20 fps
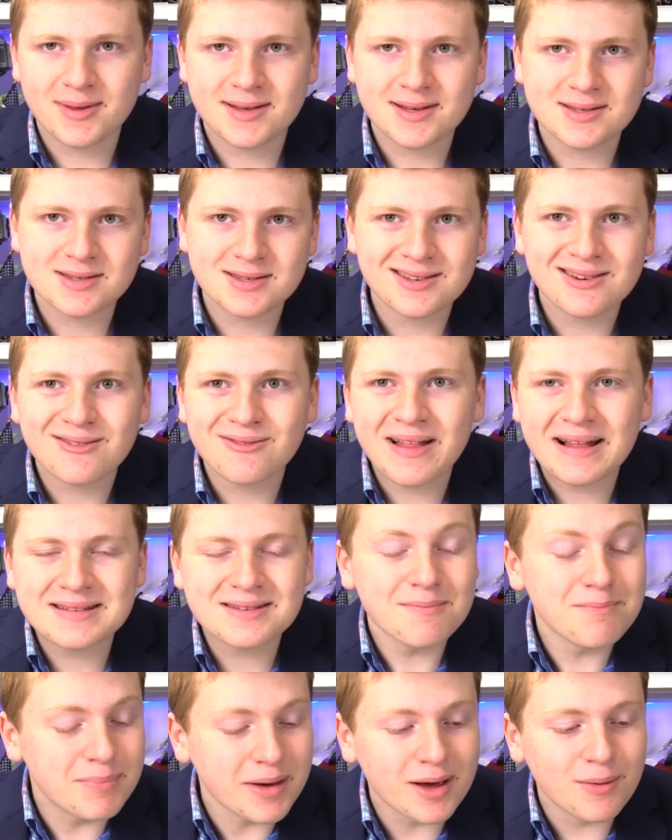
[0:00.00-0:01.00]
because, you know,
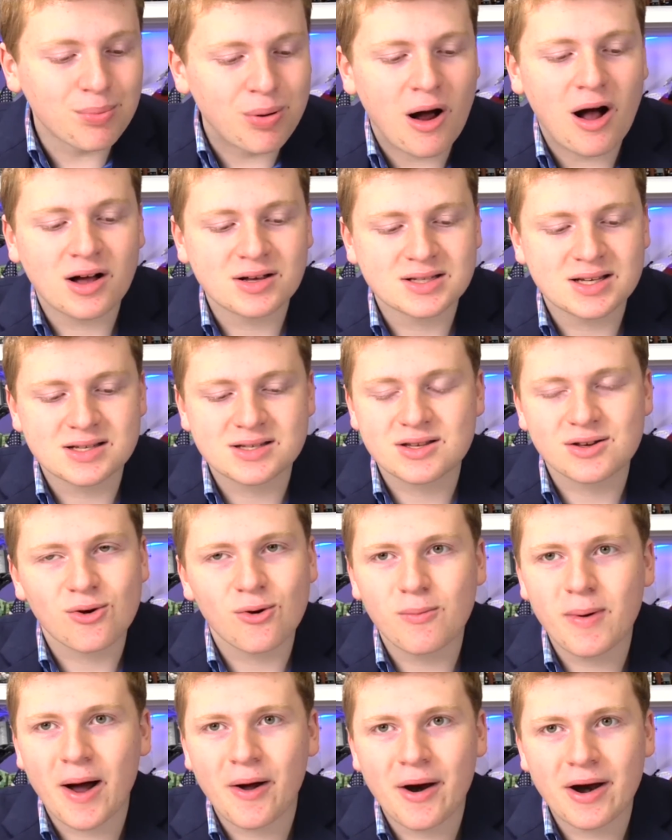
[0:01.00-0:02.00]
that's a big process to
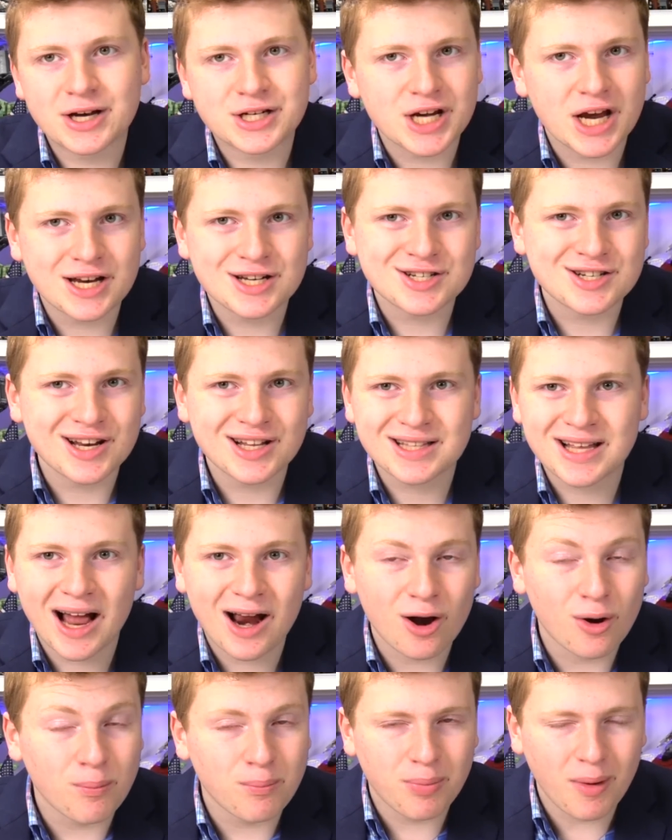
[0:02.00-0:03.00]
go down and change an
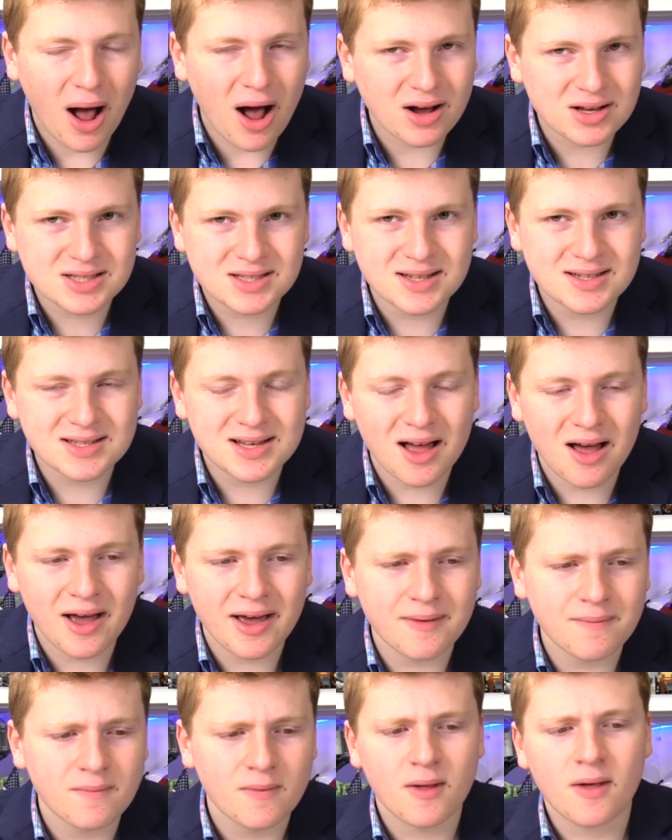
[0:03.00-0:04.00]
entire box
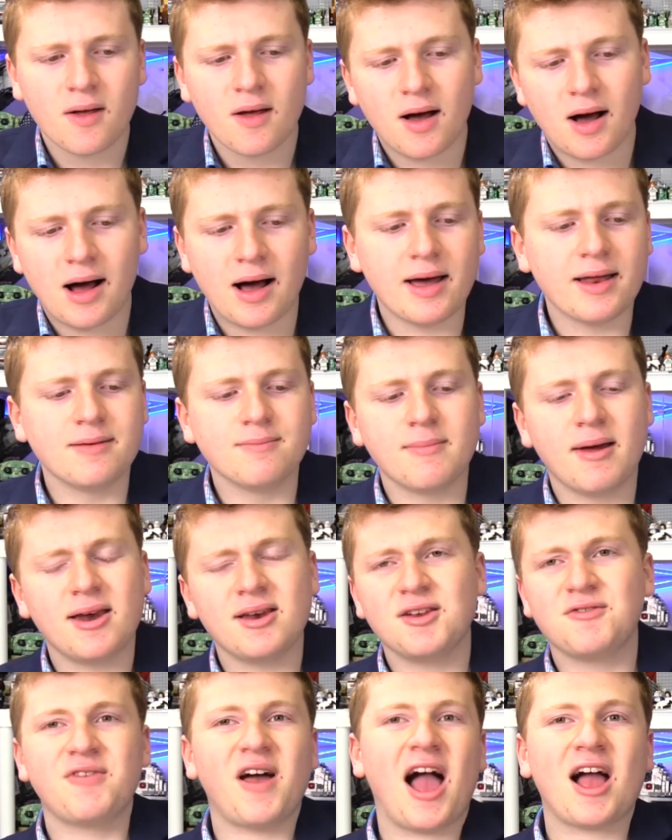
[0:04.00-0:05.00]
design uh, in
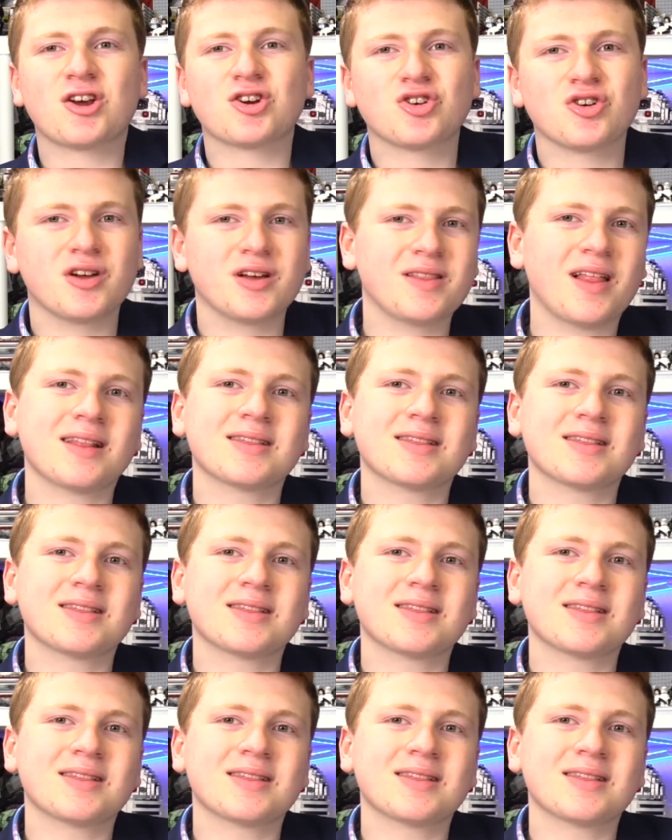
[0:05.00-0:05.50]
manufacturing.